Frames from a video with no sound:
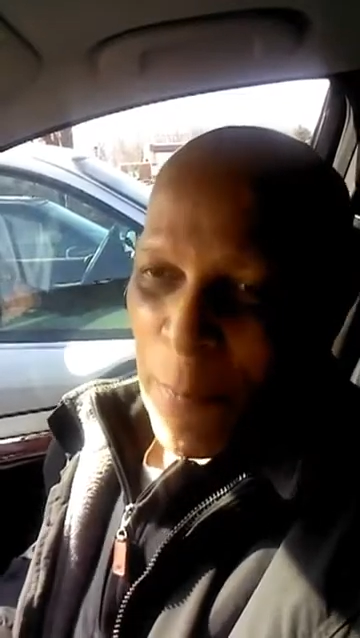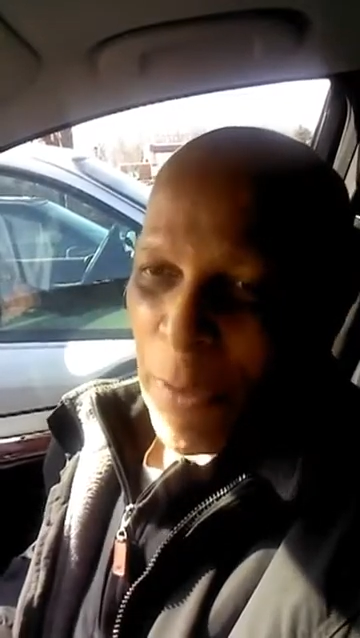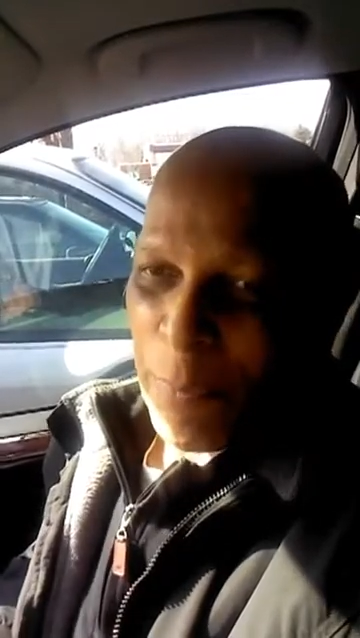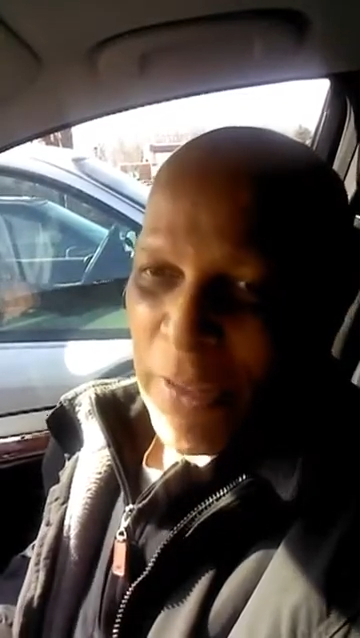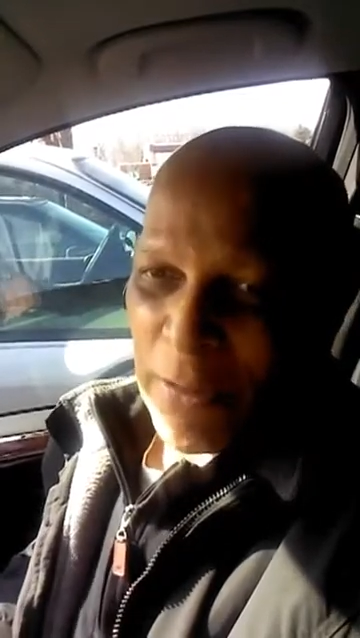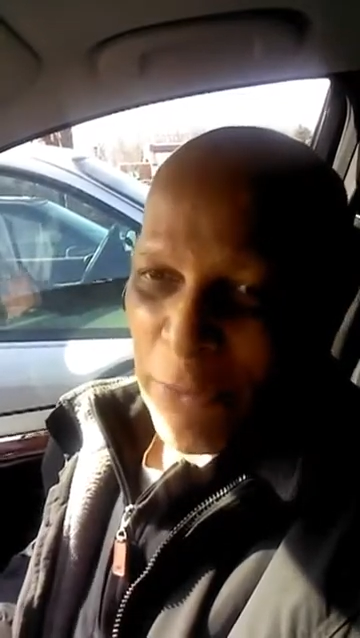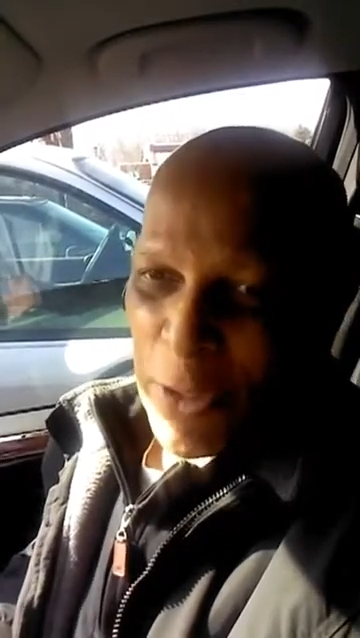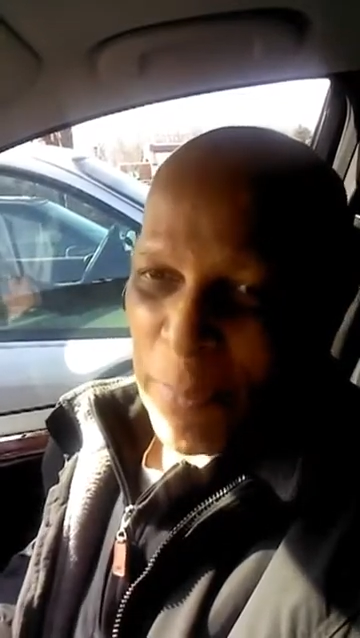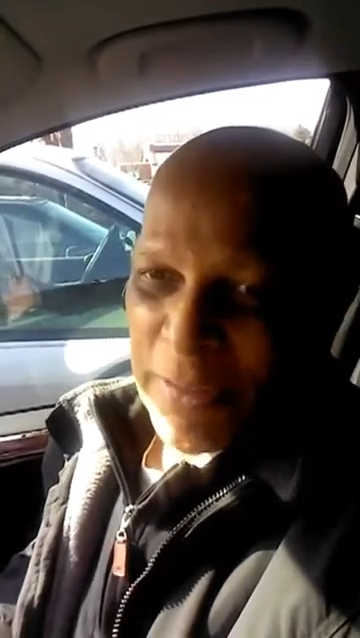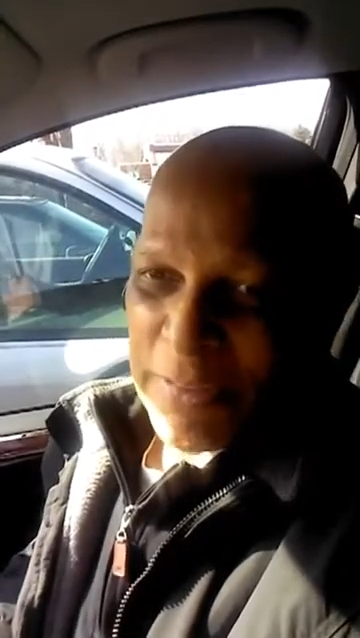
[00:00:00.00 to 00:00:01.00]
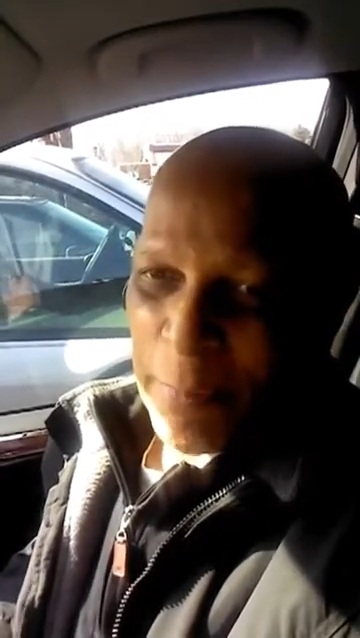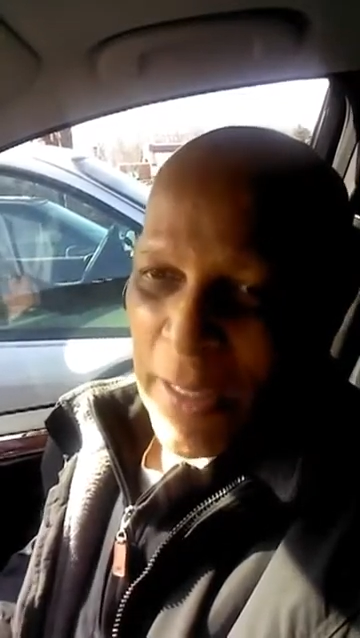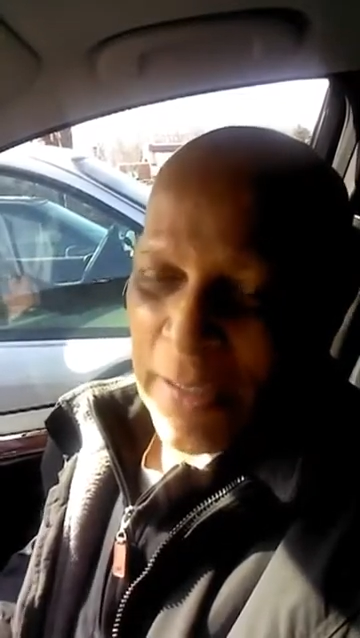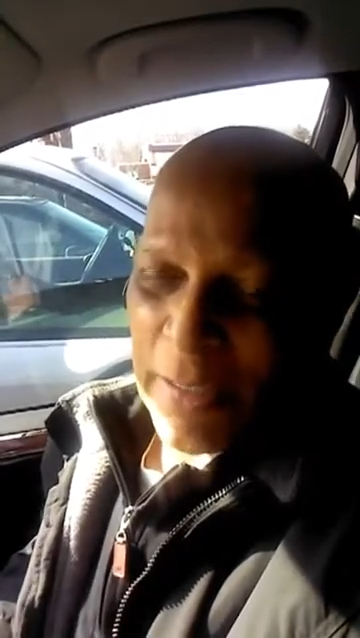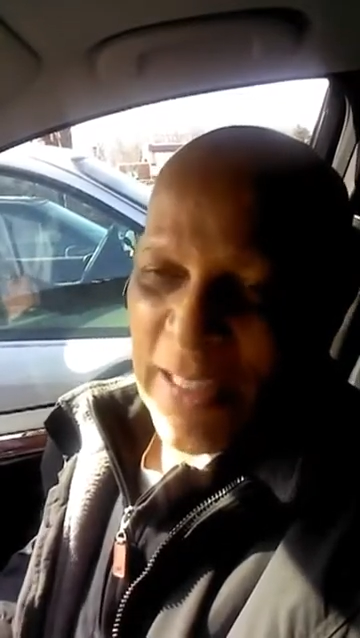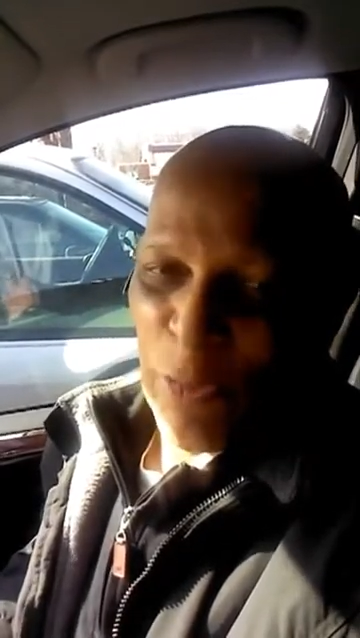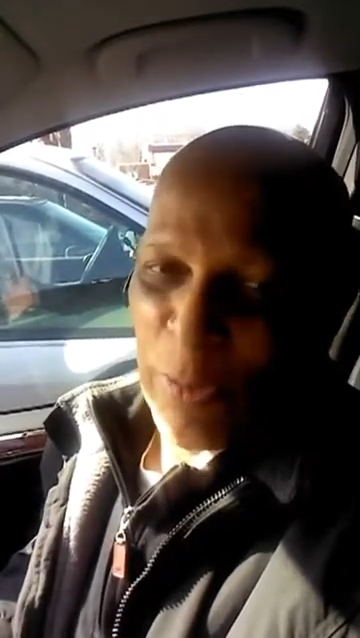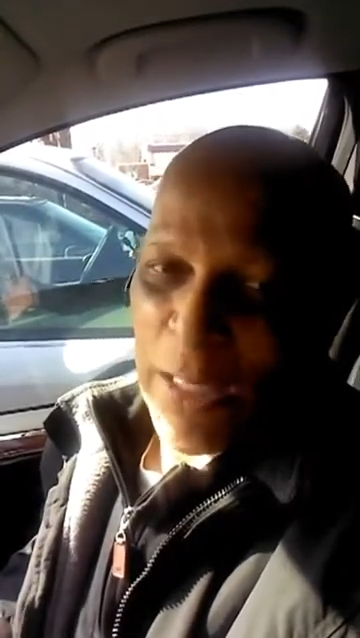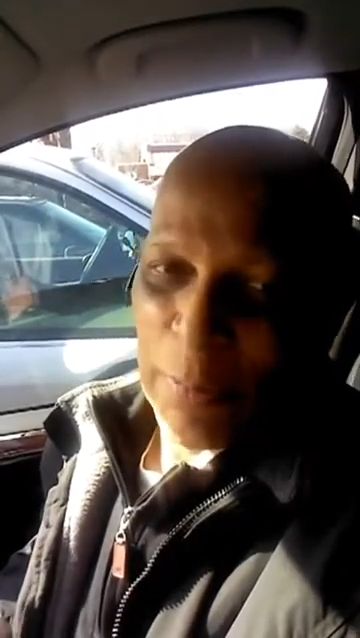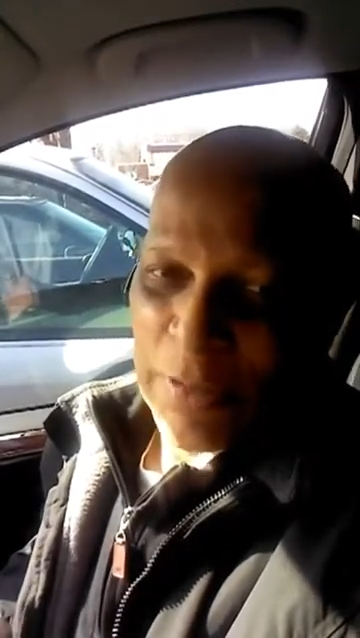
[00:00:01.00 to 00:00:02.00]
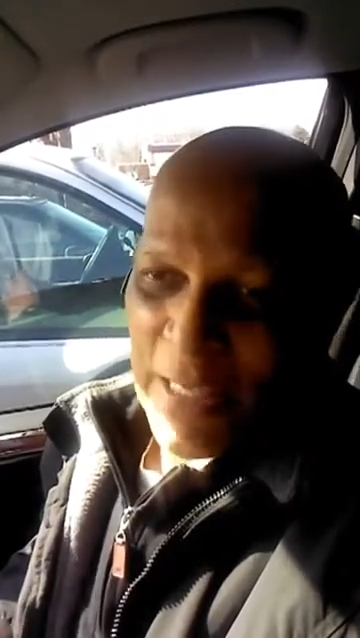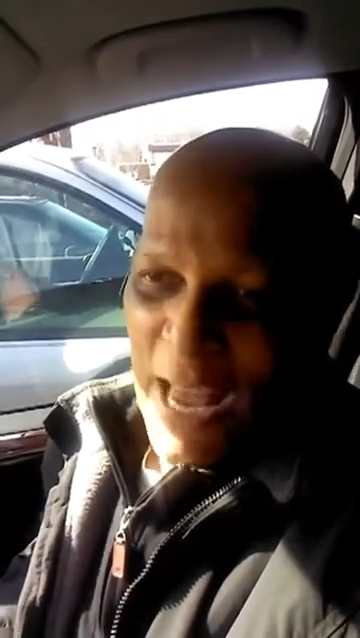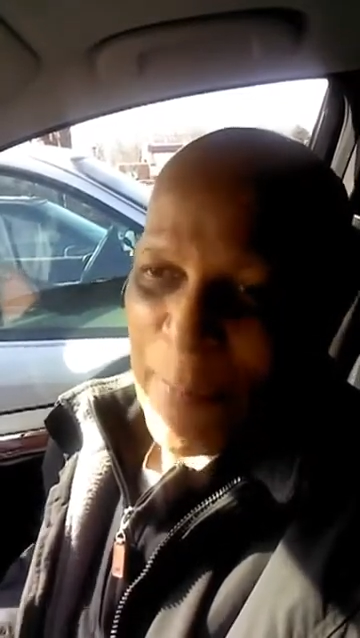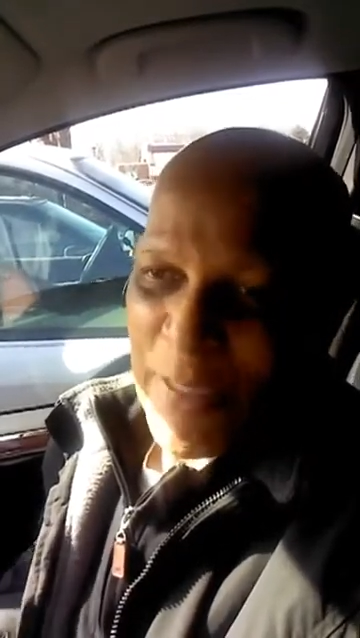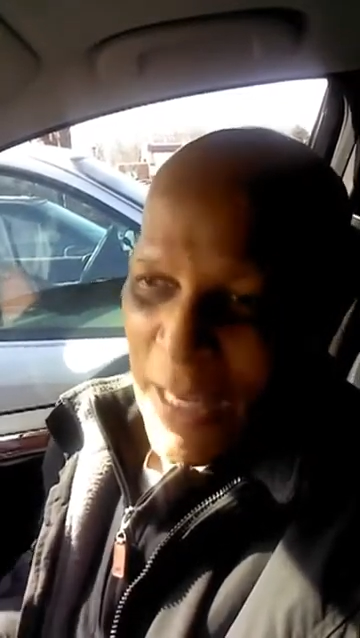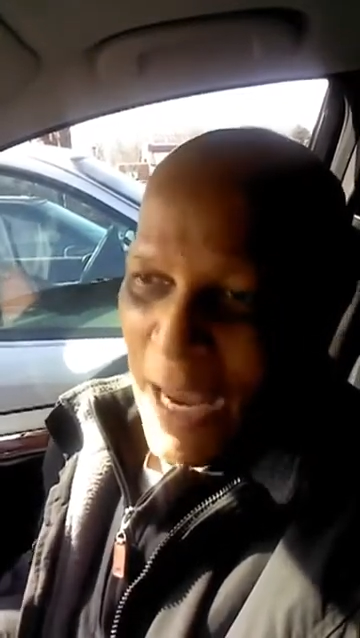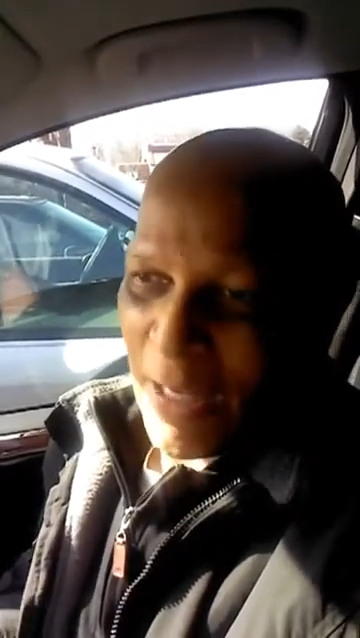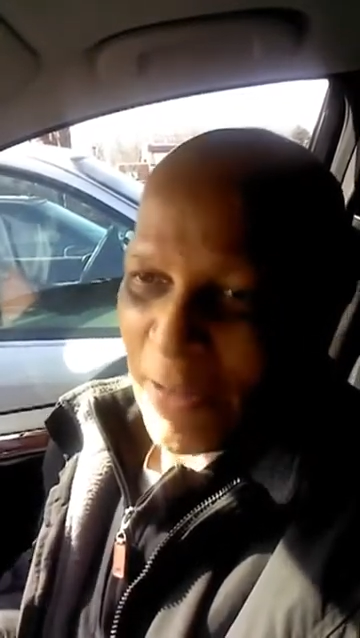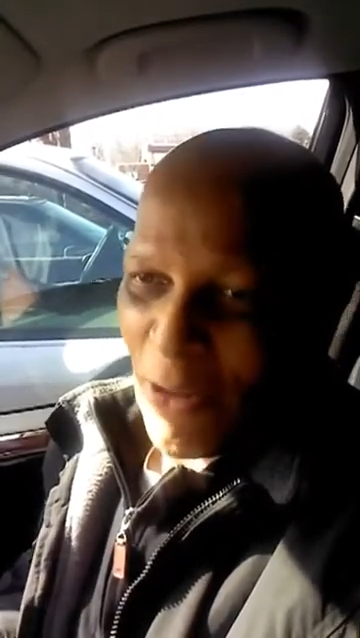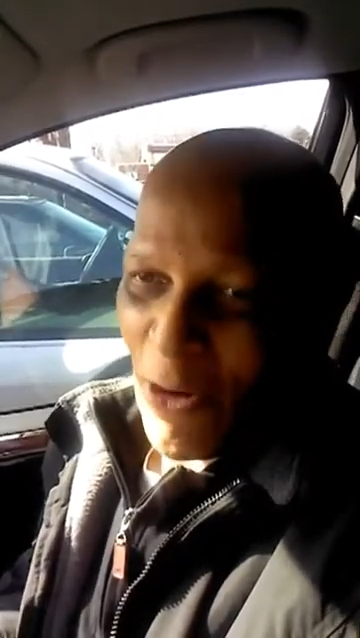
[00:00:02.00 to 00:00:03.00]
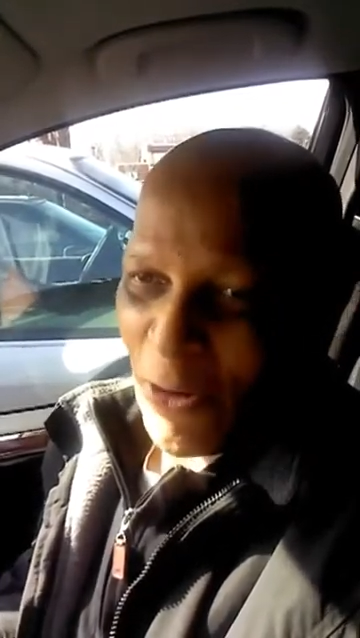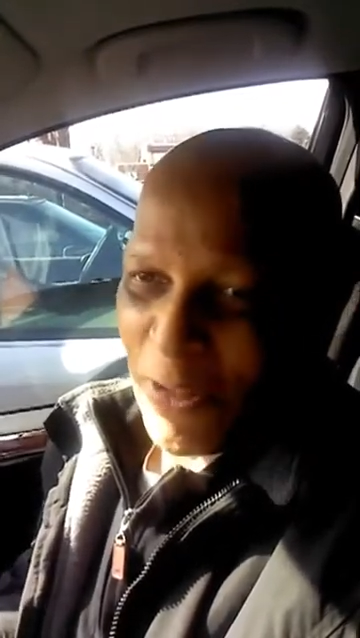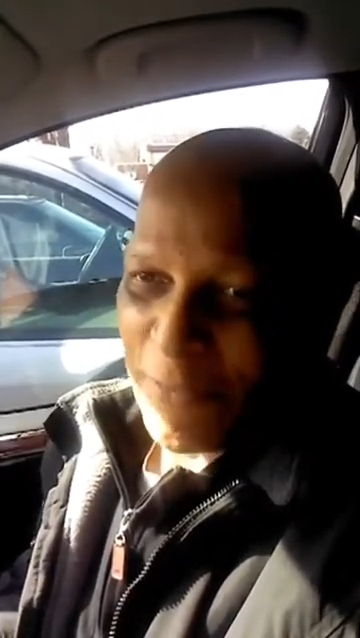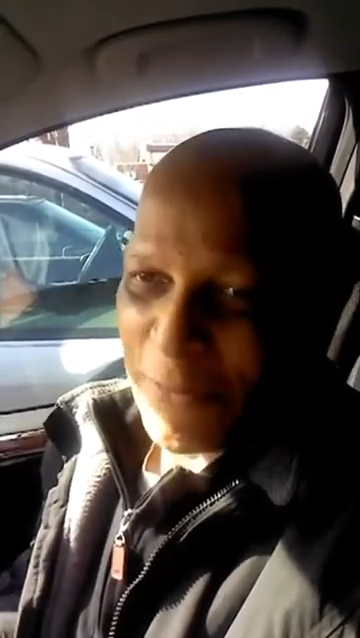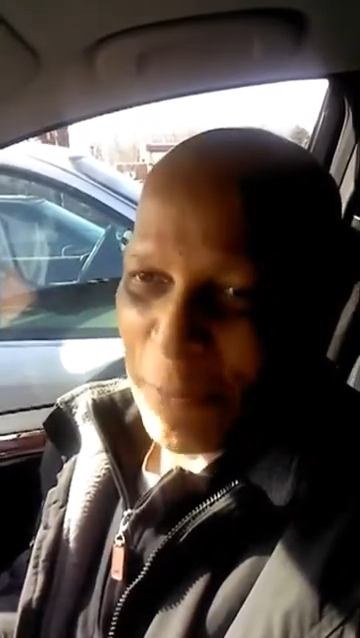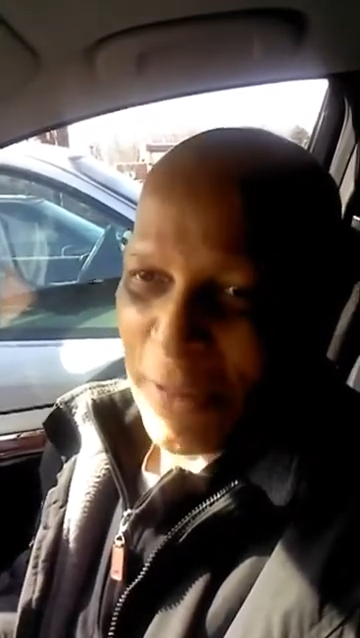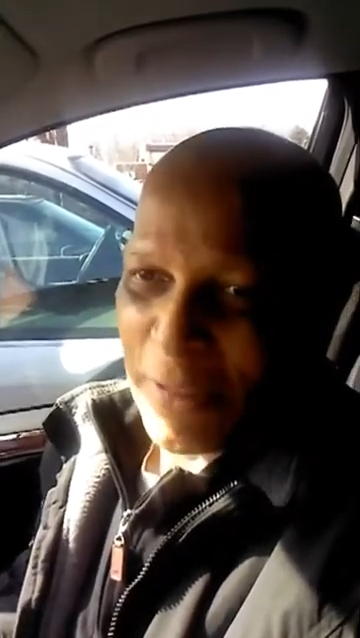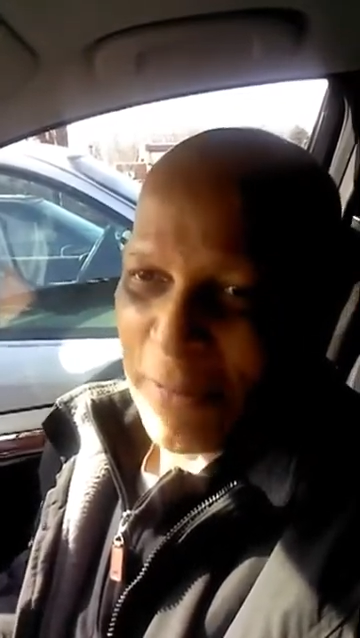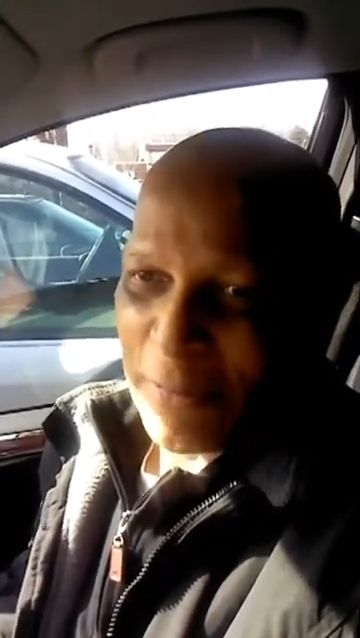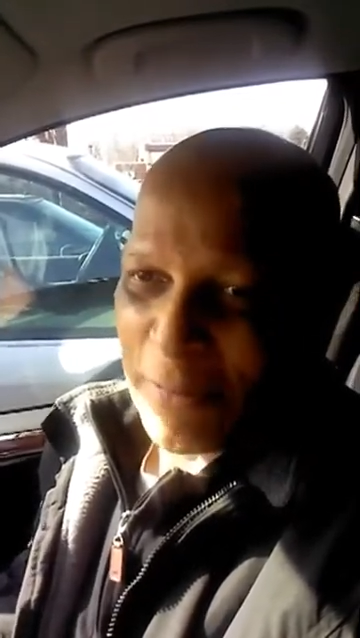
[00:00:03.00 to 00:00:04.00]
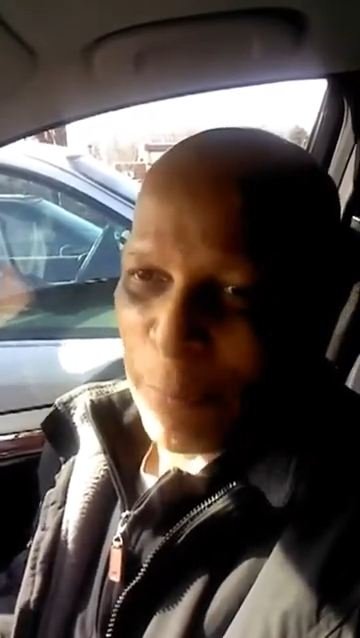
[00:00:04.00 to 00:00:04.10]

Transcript: but being a very busy man, he'd never been able to tie me down long enough to really